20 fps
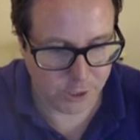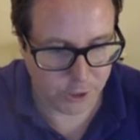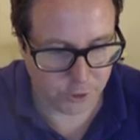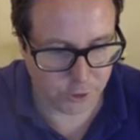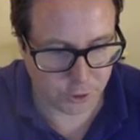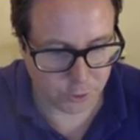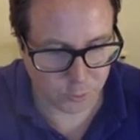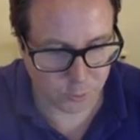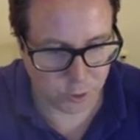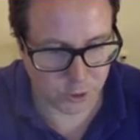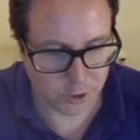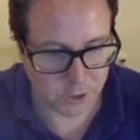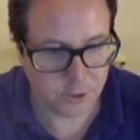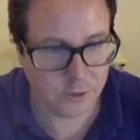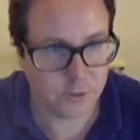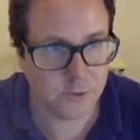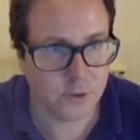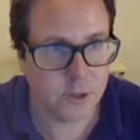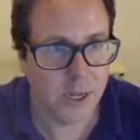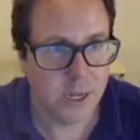you
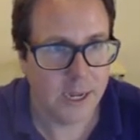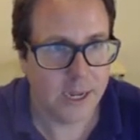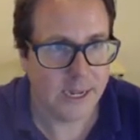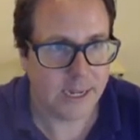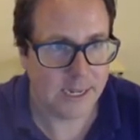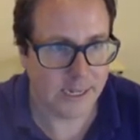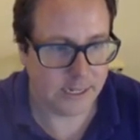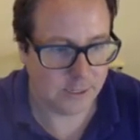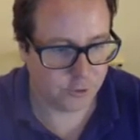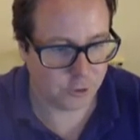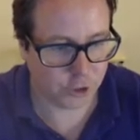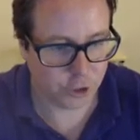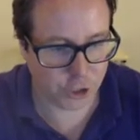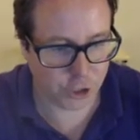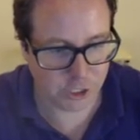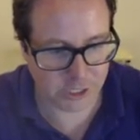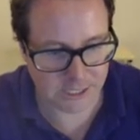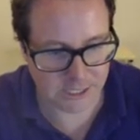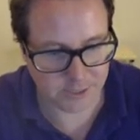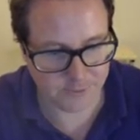towards is
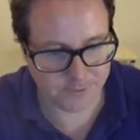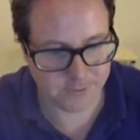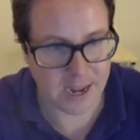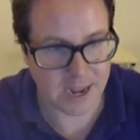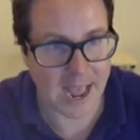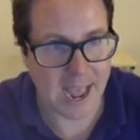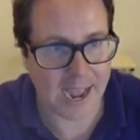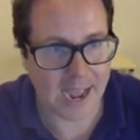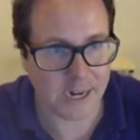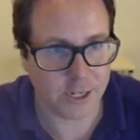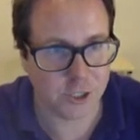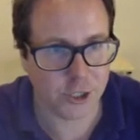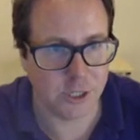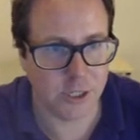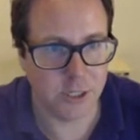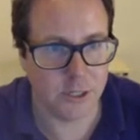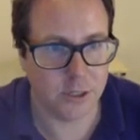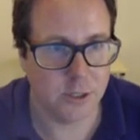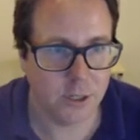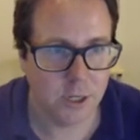
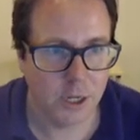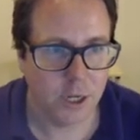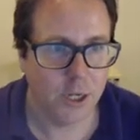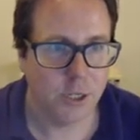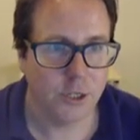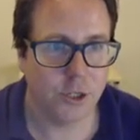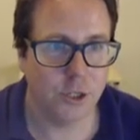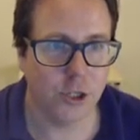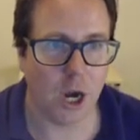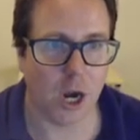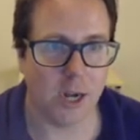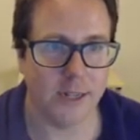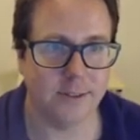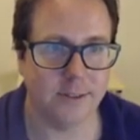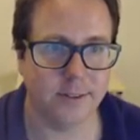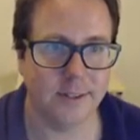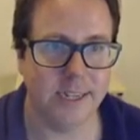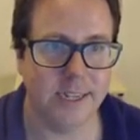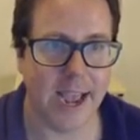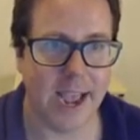
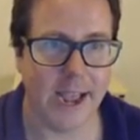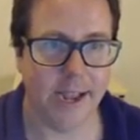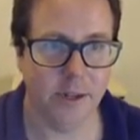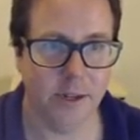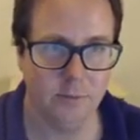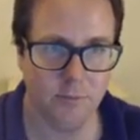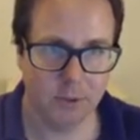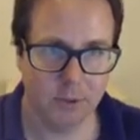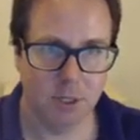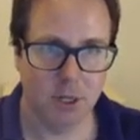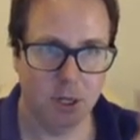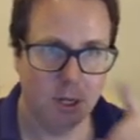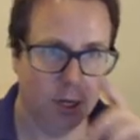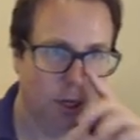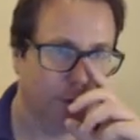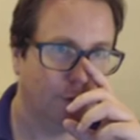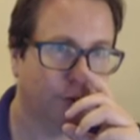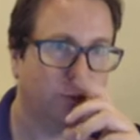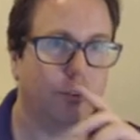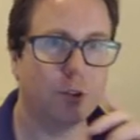shiftaction.ca.
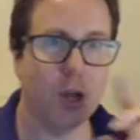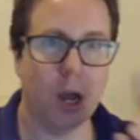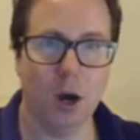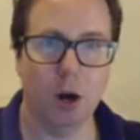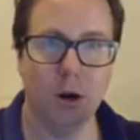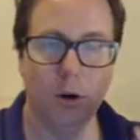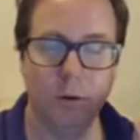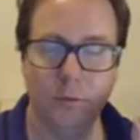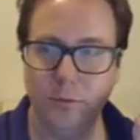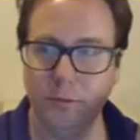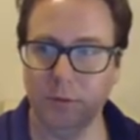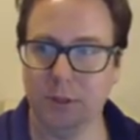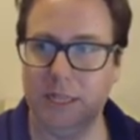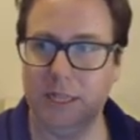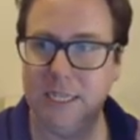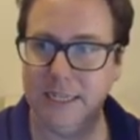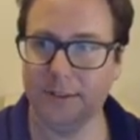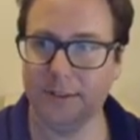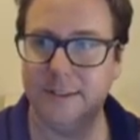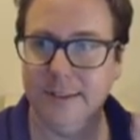So
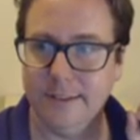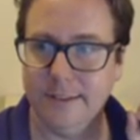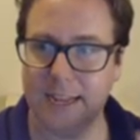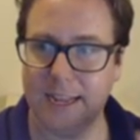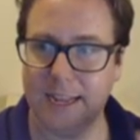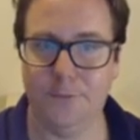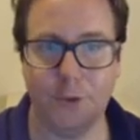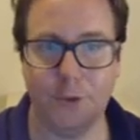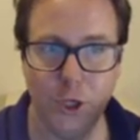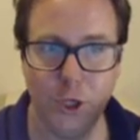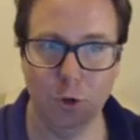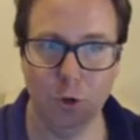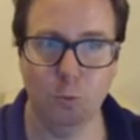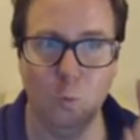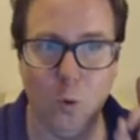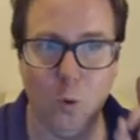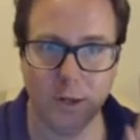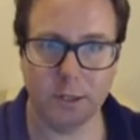this is if you want